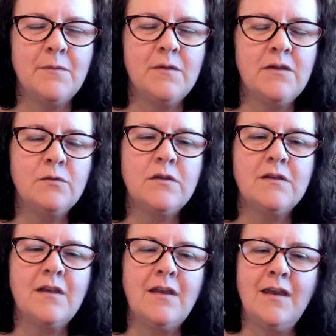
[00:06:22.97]
You
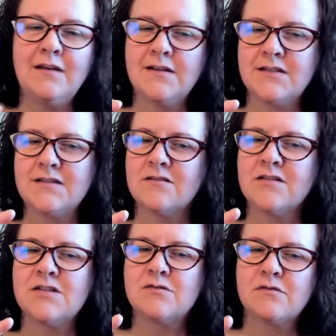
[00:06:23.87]
can't necessarily.
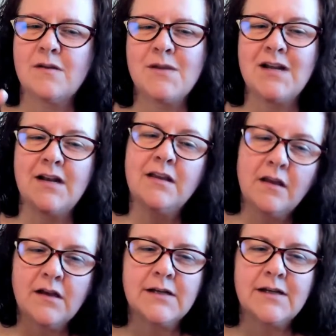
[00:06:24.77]

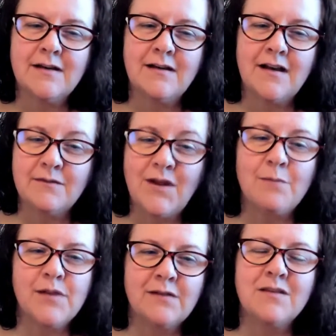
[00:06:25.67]
I have not
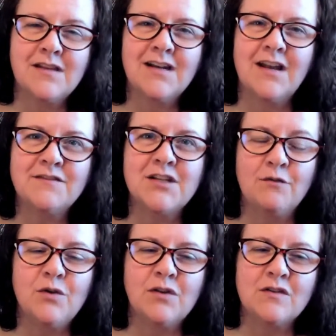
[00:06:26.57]
played with it enough to know
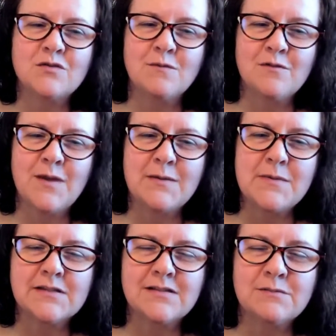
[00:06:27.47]
if you can stream from Meta
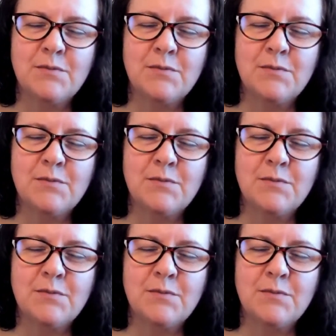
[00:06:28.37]
Business.